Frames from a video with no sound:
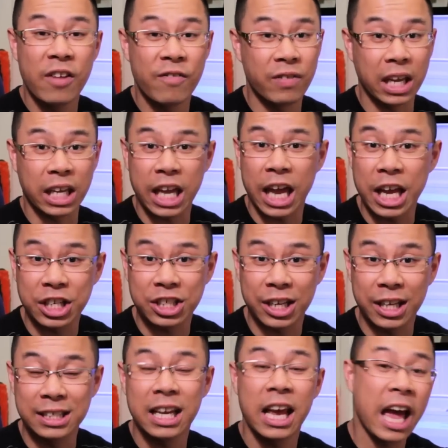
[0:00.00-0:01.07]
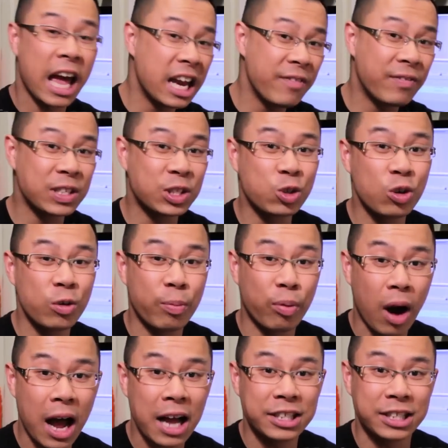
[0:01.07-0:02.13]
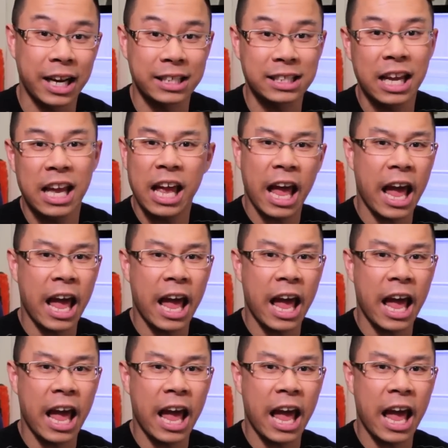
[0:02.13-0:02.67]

vacations, and even school projects.